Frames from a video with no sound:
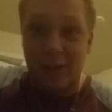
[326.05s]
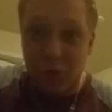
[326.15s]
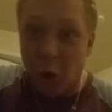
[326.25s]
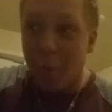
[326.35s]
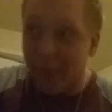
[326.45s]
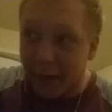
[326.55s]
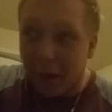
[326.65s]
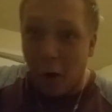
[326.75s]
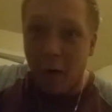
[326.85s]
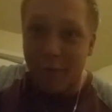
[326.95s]
Show me the
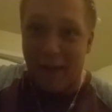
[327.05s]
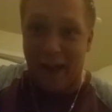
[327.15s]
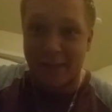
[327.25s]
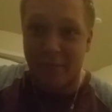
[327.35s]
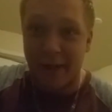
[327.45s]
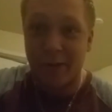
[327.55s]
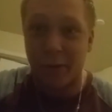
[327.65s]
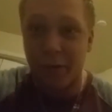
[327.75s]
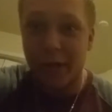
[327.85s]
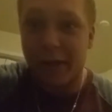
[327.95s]
Carfax, my
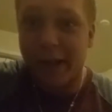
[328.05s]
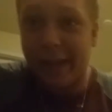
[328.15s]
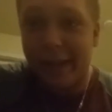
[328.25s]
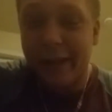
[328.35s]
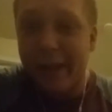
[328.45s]
dude. Like,